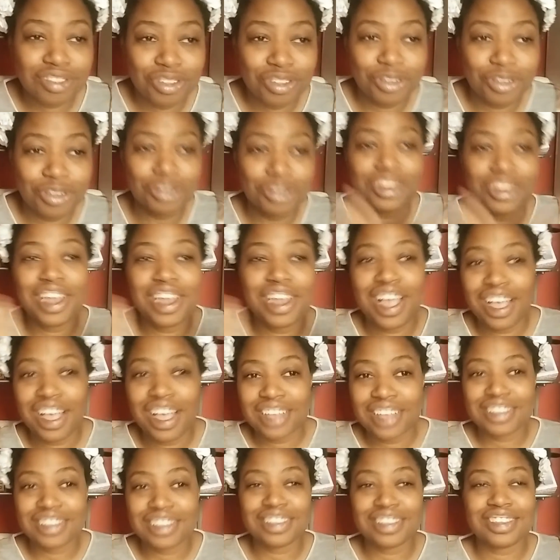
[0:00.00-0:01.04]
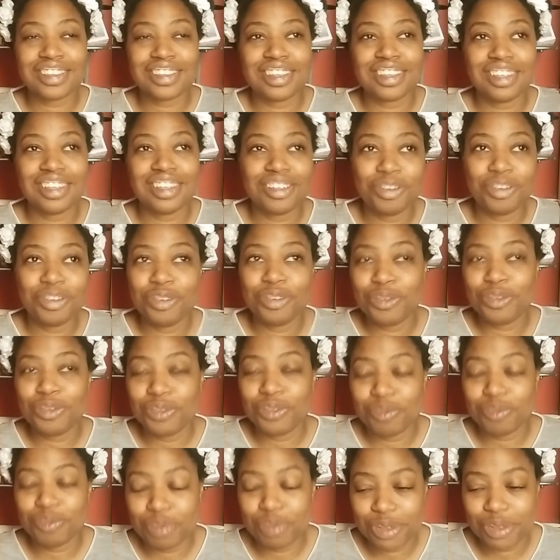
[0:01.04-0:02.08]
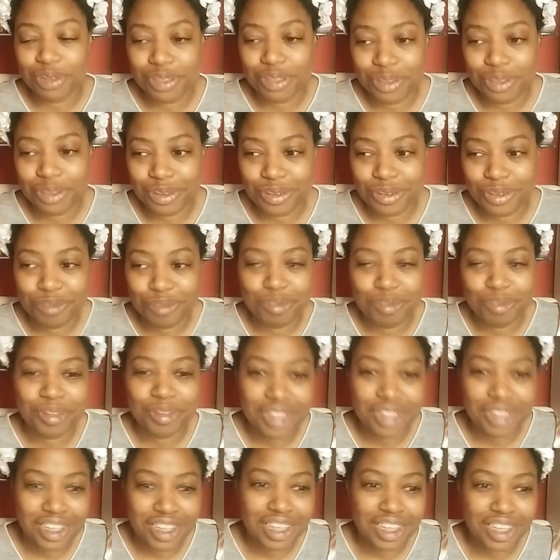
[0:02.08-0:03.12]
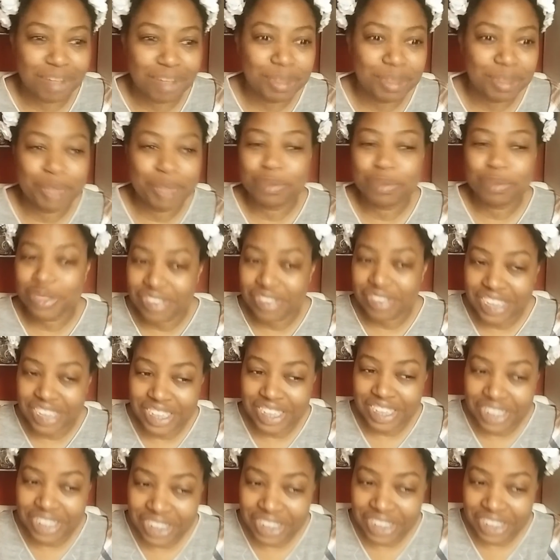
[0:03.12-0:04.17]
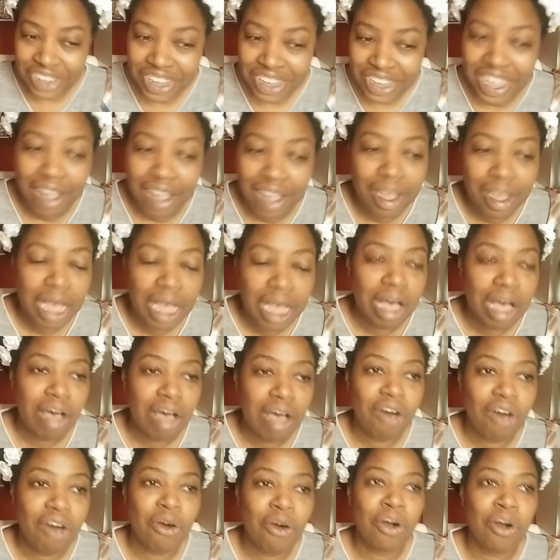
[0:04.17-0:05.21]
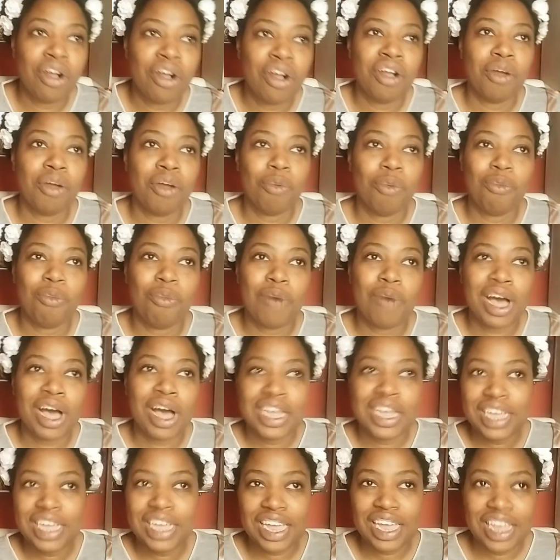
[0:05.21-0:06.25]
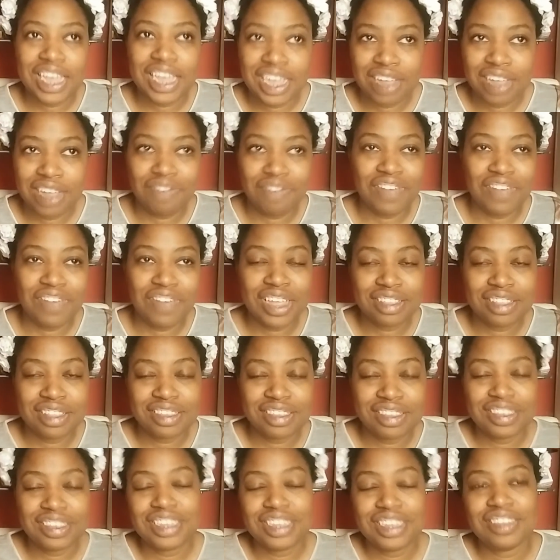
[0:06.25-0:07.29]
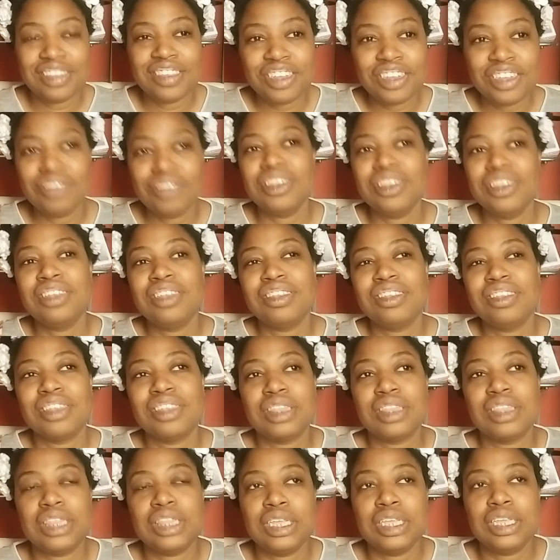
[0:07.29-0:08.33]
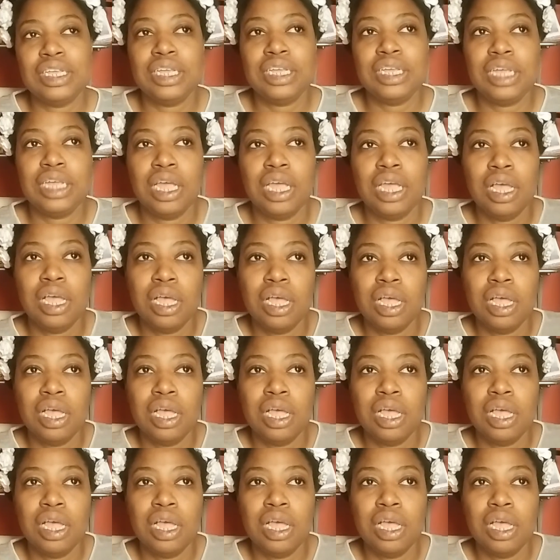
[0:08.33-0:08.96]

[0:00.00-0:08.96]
you're new to booktube in particular, or YA fantasy series, the